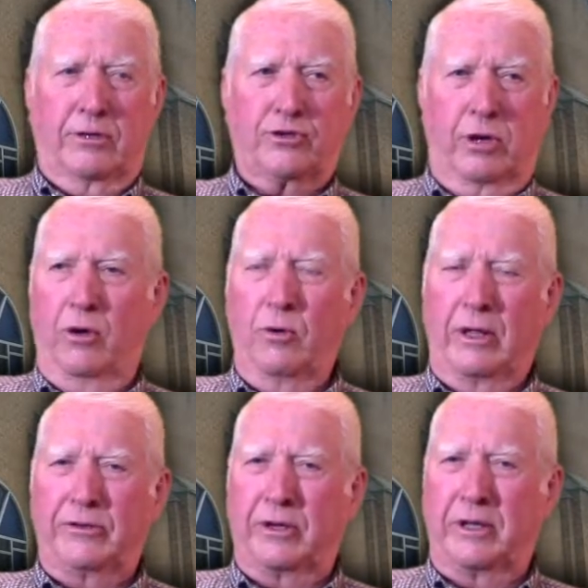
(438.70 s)

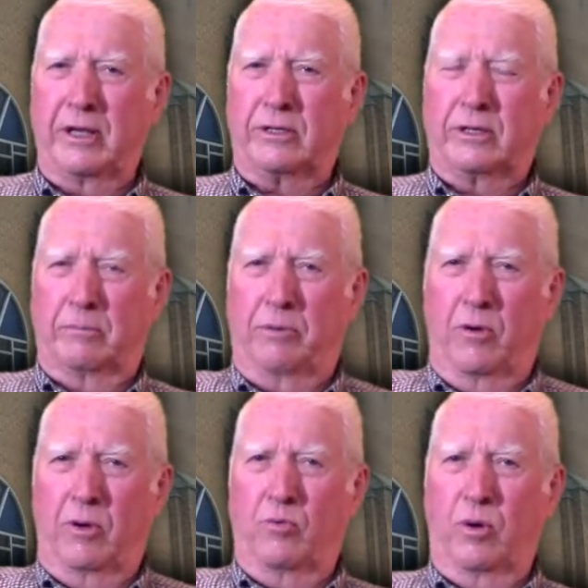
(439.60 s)
slowly to get to the
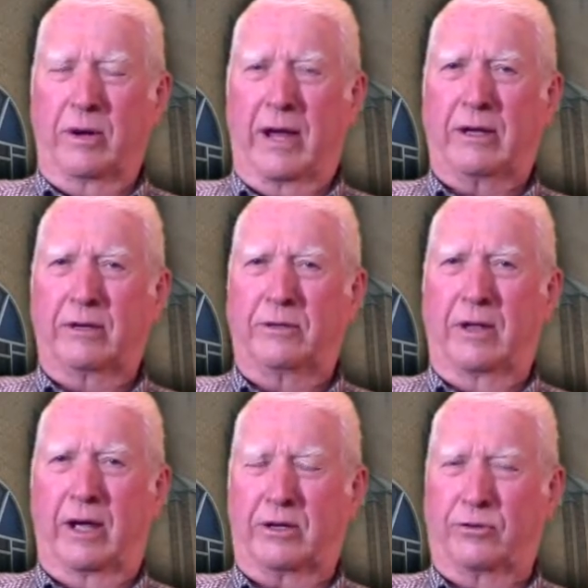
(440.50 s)
point where I
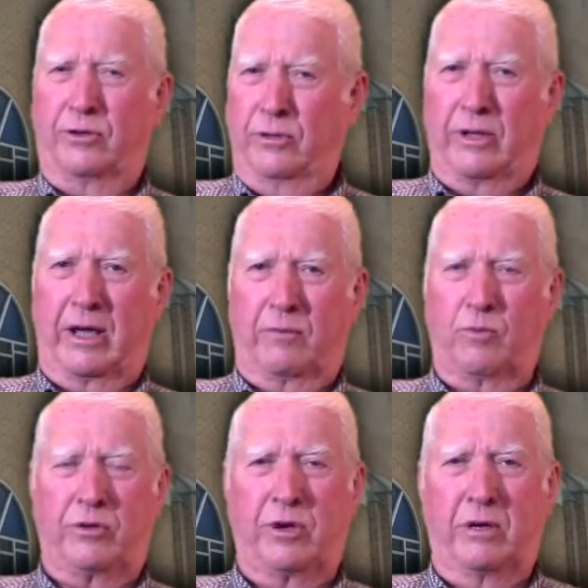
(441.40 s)
could do that
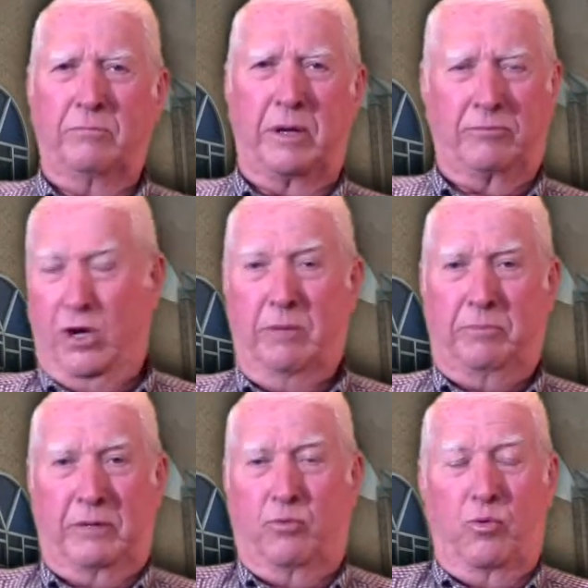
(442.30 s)
with young people. Young
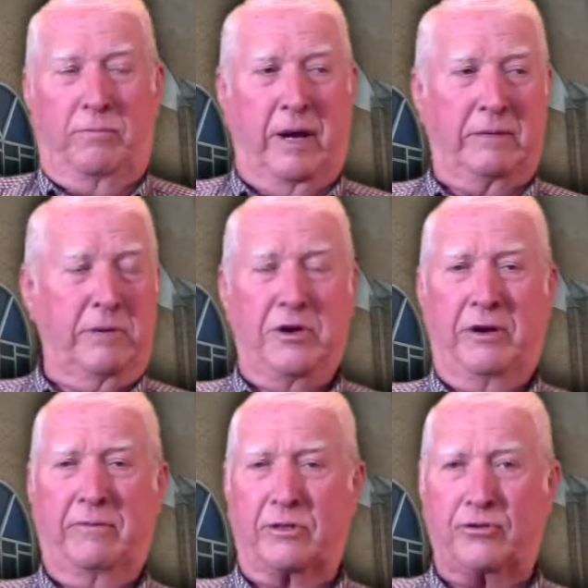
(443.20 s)
people would make me
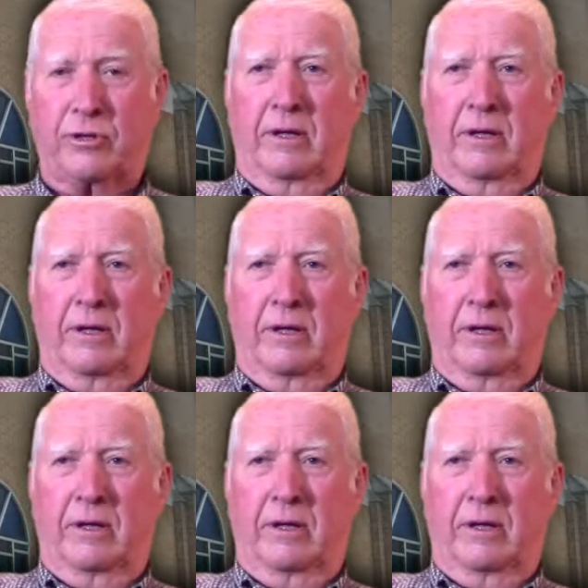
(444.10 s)
nervous.